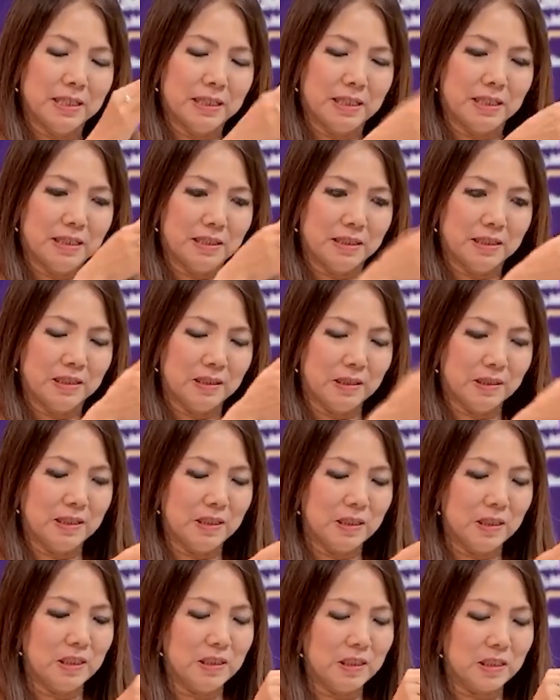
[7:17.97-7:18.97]

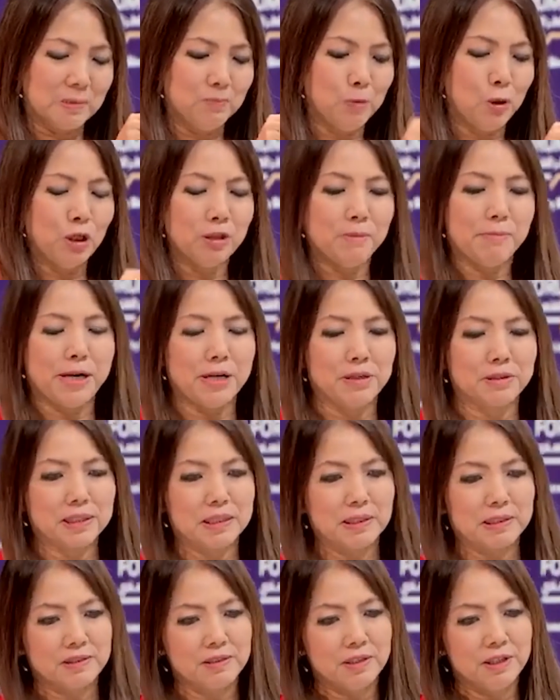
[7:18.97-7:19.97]

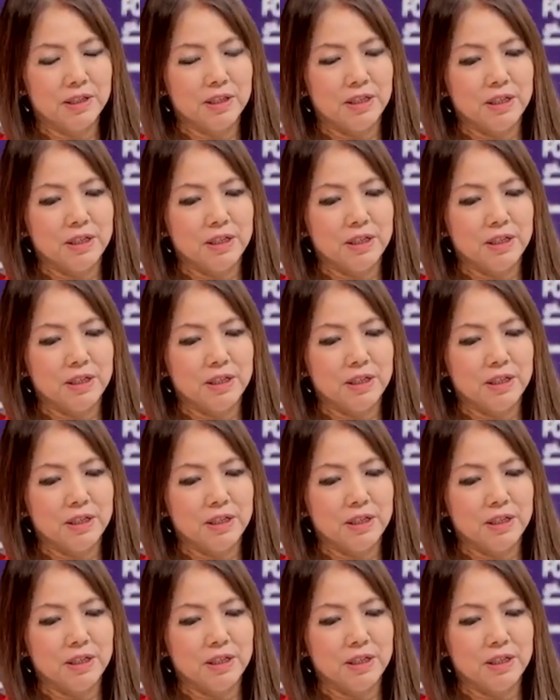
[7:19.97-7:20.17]
amounts.